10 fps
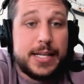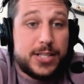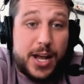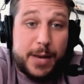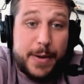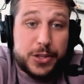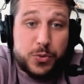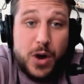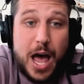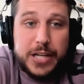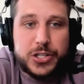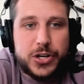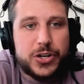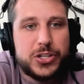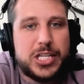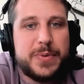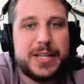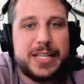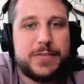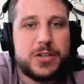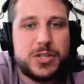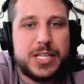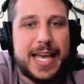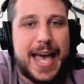talk about the roster, see what lifters he